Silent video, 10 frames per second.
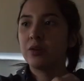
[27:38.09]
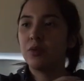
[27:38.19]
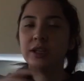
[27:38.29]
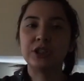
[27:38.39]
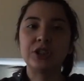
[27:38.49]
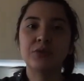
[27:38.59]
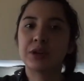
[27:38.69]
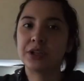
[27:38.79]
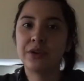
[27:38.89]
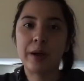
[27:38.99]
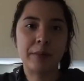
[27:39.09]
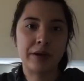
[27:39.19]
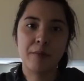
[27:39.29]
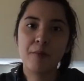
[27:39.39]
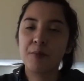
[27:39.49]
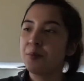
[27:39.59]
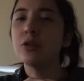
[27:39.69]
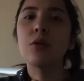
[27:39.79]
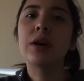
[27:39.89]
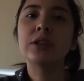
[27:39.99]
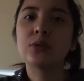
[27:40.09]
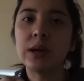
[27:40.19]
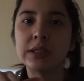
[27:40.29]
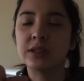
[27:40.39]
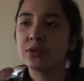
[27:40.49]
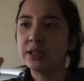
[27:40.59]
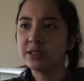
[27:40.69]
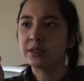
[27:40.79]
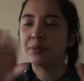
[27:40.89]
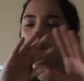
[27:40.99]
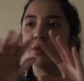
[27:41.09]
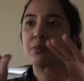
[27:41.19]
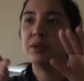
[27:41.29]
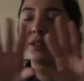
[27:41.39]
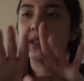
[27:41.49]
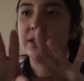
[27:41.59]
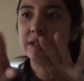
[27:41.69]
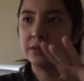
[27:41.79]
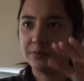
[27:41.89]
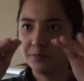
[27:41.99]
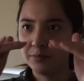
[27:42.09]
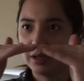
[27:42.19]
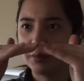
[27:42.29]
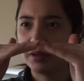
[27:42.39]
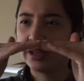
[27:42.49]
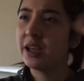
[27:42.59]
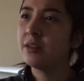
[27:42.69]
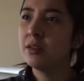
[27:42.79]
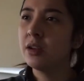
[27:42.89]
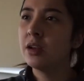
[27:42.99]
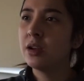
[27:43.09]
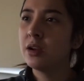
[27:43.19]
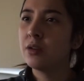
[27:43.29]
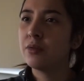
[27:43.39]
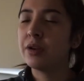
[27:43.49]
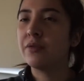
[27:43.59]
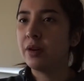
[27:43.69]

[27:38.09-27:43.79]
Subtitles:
YG, where you at, man? Oh, and Twice. Twice is up there with BTS and Blackpink and Red